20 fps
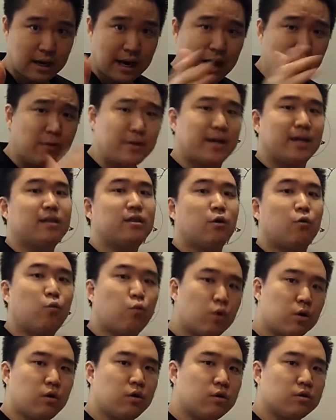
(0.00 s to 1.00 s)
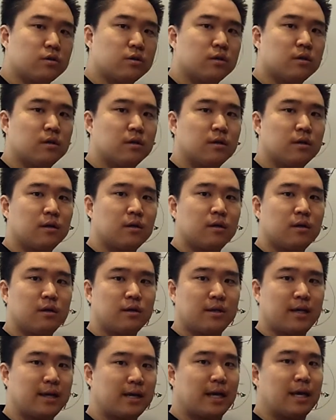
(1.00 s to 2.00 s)
How can the world
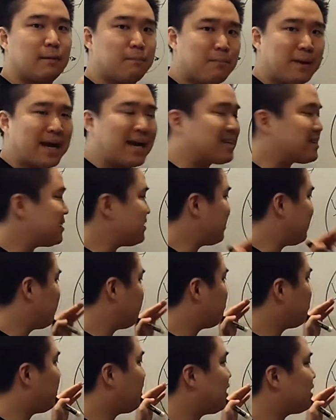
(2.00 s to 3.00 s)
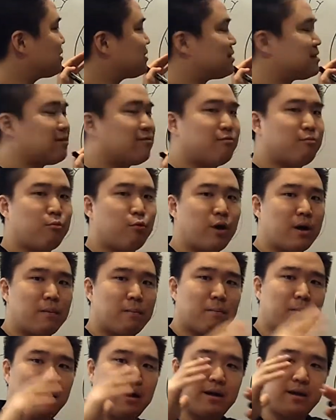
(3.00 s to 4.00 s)
get impacted in a positive
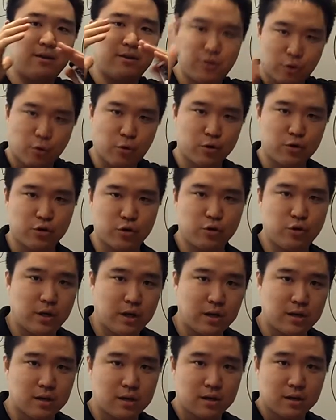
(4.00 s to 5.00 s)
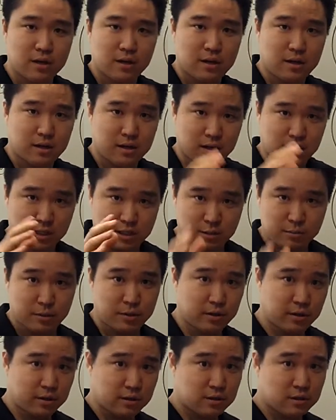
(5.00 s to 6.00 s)
way by your unique
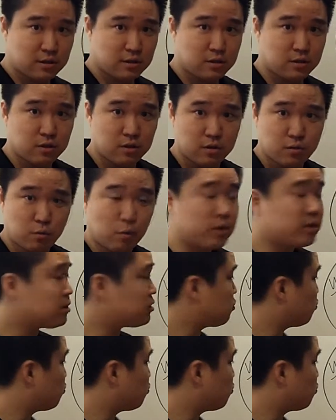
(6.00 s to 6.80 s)
experience? What